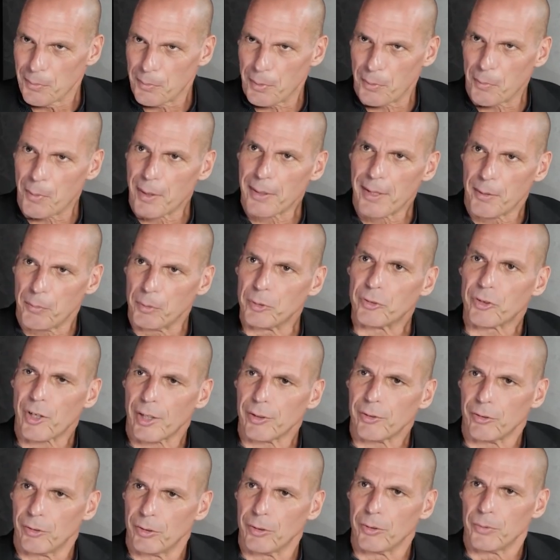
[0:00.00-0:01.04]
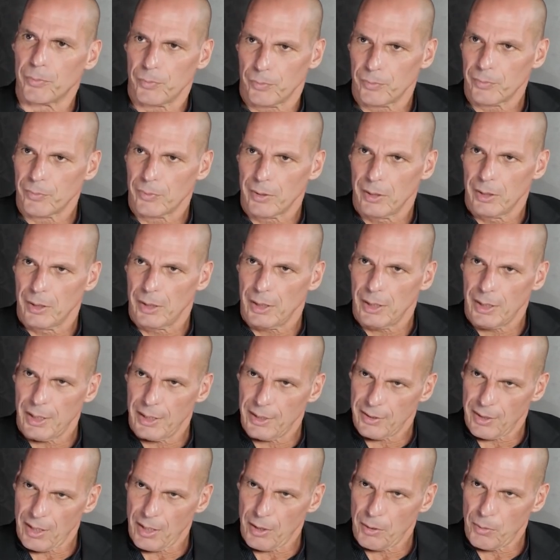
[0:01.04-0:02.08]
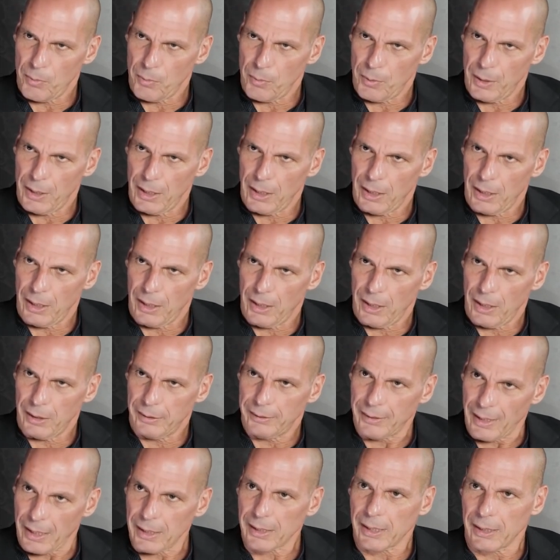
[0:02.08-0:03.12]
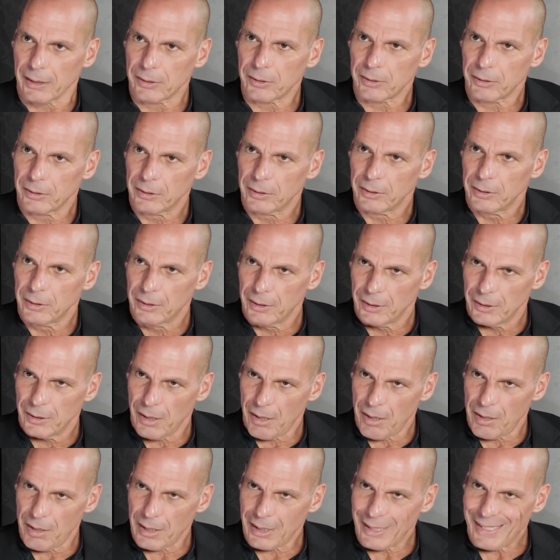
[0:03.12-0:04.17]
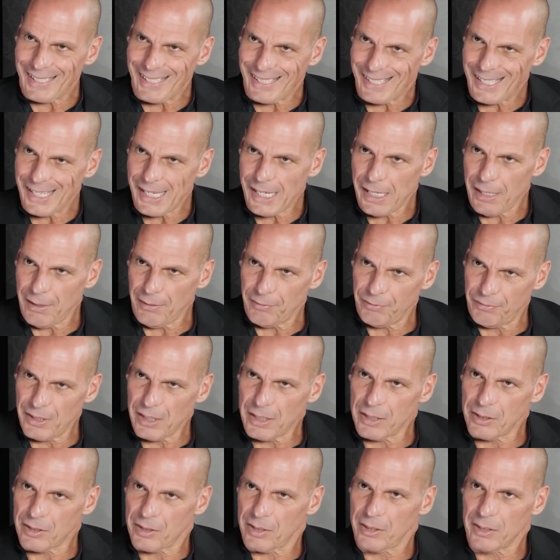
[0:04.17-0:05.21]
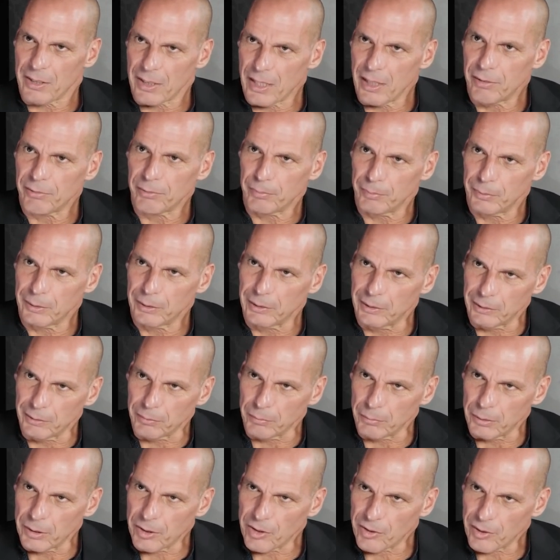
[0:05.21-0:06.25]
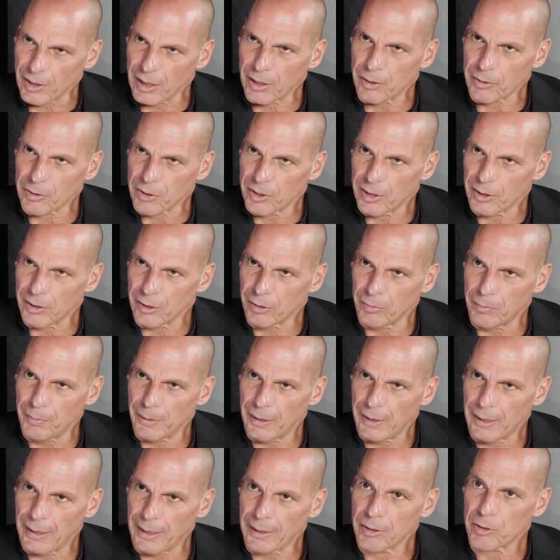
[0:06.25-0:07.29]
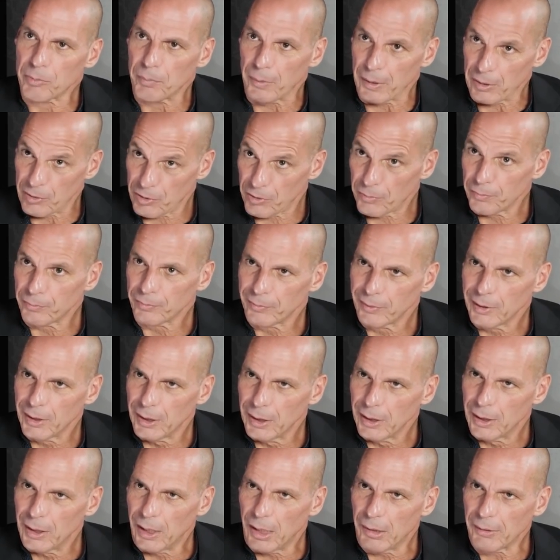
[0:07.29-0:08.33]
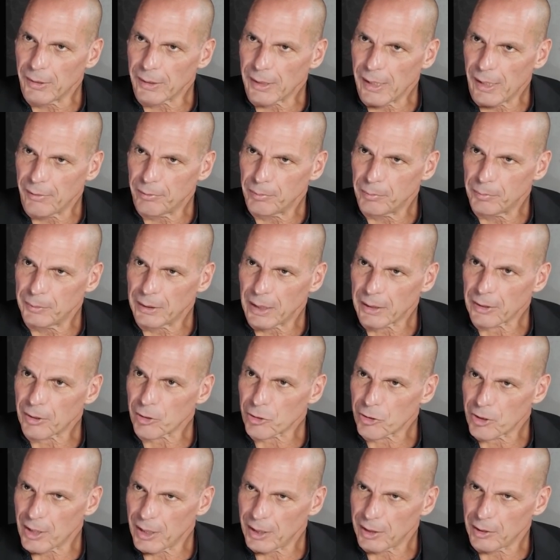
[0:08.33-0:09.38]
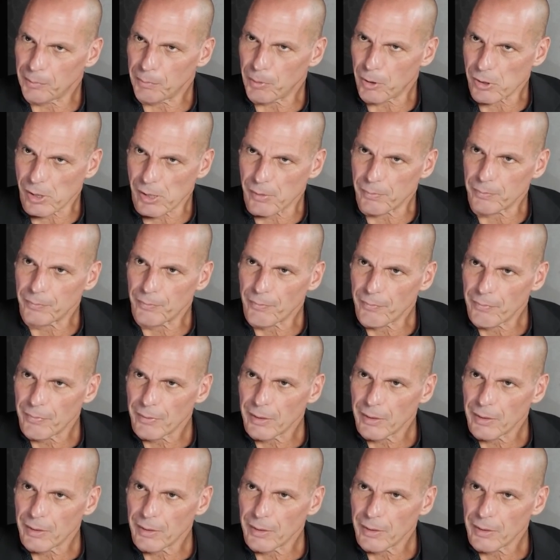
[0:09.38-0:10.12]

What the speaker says: But what they will try to do is they will target the key figures in the government, which they consider to be the linchpins of the government anti-austerity program.